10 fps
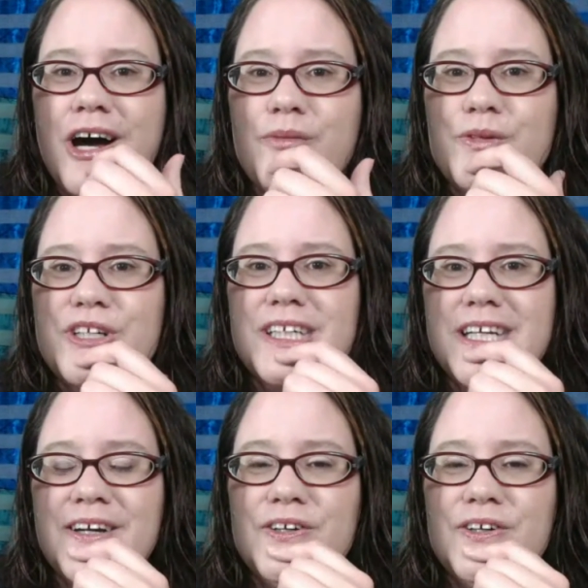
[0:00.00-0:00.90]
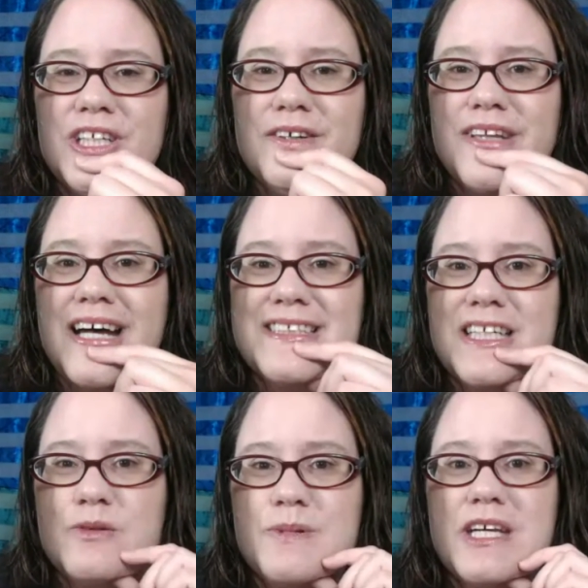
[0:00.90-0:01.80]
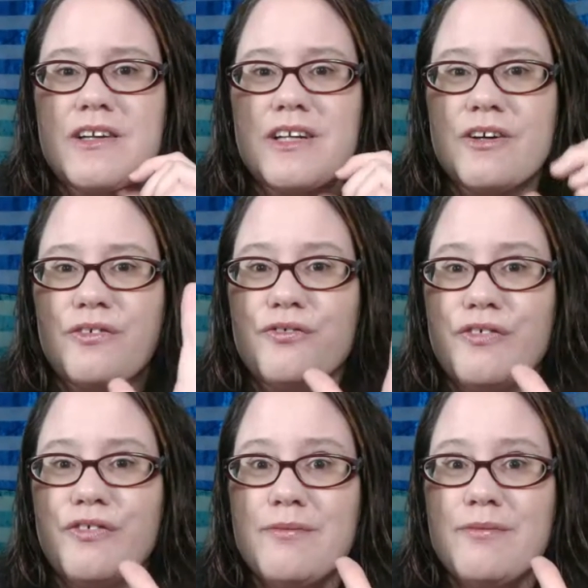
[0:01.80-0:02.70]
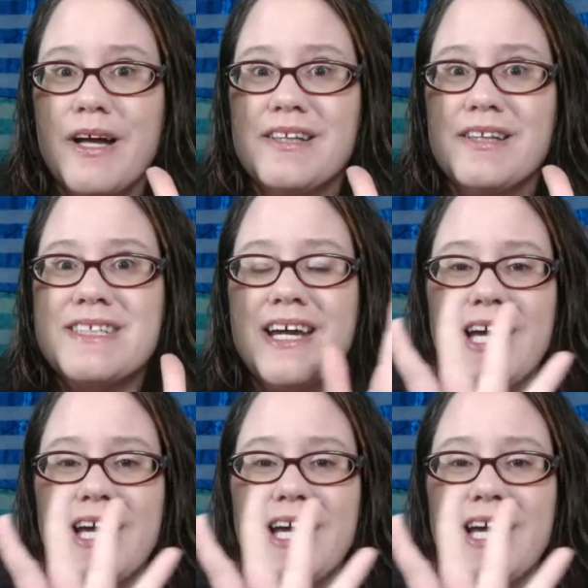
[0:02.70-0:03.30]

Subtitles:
which the energy of that's going to be in here for 5 months.